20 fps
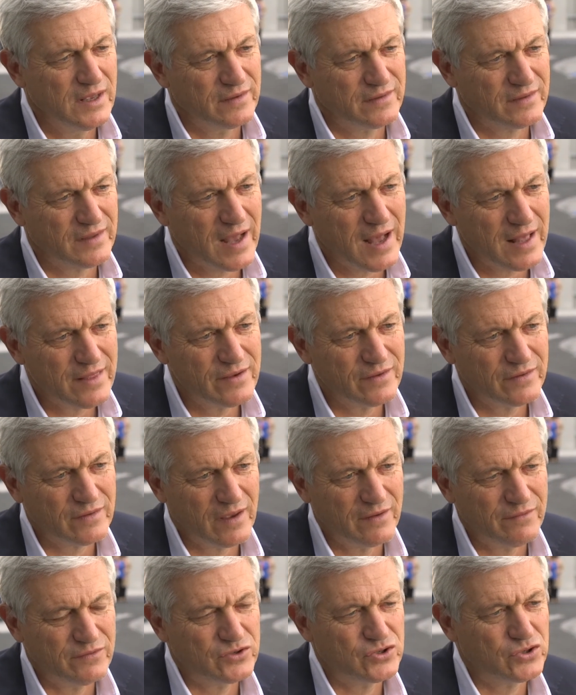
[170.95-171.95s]
studies
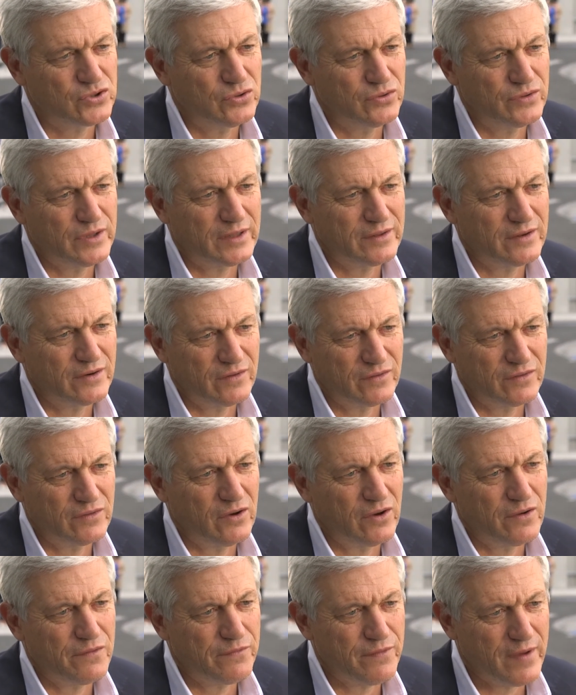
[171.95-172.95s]
have shown that there is
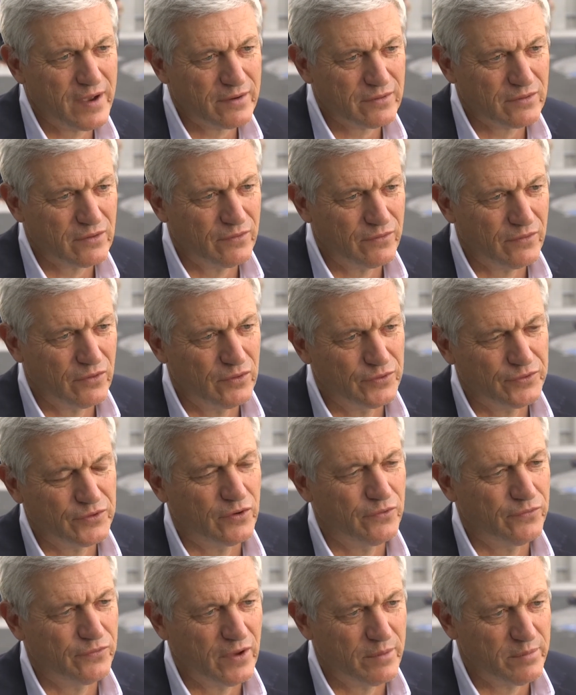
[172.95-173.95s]
no effect of
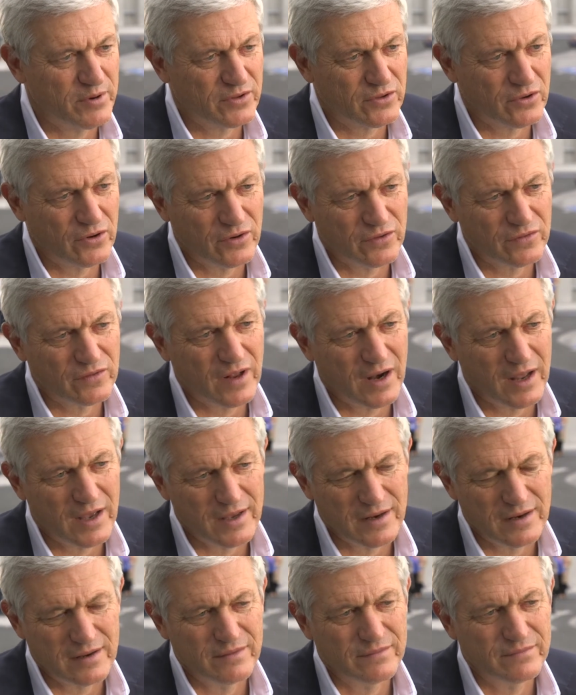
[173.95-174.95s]
also of hypertonic
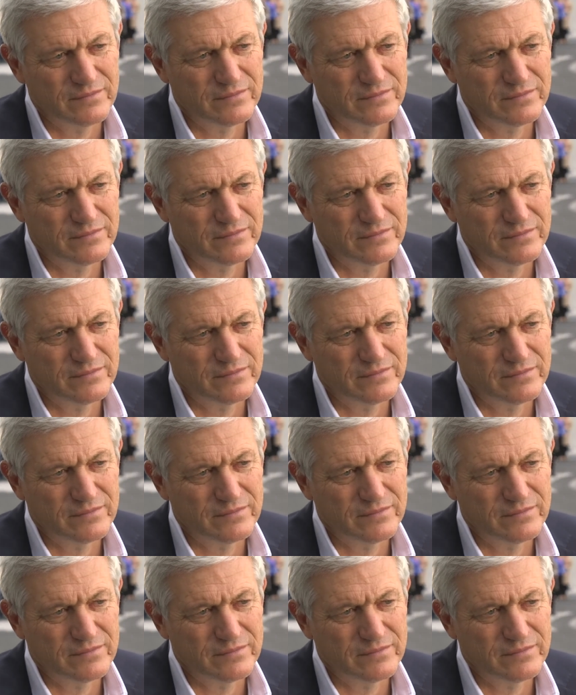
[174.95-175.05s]
saline.